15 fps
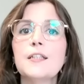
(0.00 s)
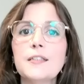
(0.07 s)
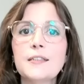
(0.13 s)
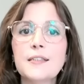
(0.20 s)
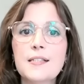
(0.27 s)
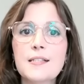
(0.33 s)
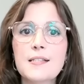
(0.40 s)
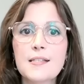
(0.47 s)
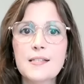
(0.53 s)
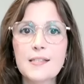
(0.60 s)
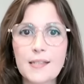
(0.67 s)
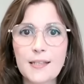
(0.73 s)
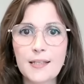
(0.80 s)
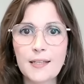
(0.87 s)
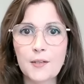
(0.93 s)
this
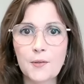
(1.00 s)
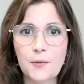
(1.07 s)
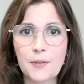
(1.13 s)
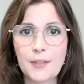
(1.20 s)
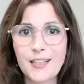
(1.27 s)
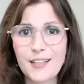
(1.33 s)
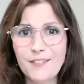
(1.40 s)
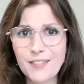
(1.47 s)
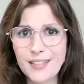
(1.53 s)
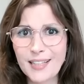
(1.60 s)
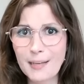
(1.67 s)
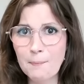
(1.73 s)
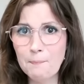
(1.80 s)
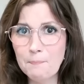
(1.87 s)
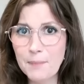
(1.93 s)
skill, even
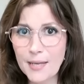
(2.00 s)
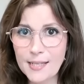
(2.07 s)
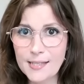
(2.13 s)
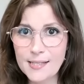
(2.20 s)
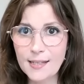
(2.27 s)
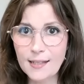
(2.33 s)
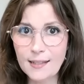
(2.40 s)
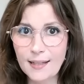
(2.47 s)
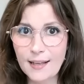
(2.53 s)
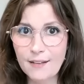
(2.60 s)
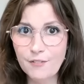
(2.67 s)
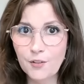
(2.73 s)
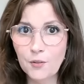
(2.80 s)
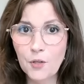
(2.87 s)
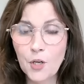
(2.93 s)
at a basic
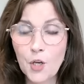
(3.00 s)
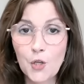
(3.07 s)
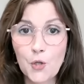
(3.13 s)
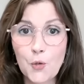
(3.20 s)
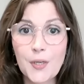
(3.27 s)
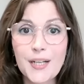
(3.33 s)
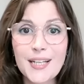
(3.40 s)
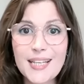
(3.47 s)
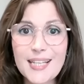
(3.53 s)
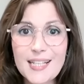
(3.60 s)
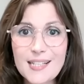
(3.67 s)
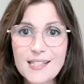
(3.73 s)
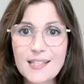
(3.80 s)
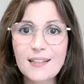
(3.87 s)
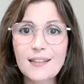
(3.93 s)
level, you are
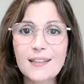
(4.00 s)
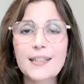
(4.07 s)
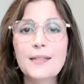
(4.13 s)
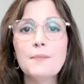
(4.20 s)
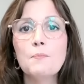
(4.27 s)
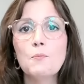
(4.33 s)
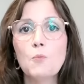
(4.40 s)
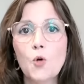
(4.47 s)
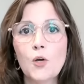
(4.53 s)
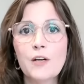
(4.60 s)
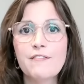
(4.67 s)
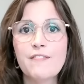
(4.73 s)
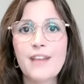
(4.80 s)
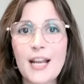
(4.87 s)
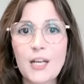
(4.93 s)
instantly more
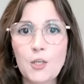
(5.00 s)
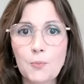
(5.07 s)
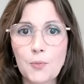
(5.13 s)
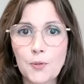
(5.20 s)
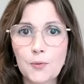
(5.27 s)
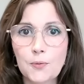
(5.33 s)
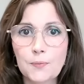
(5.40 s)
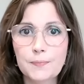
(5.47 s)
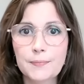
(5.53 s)
valuable.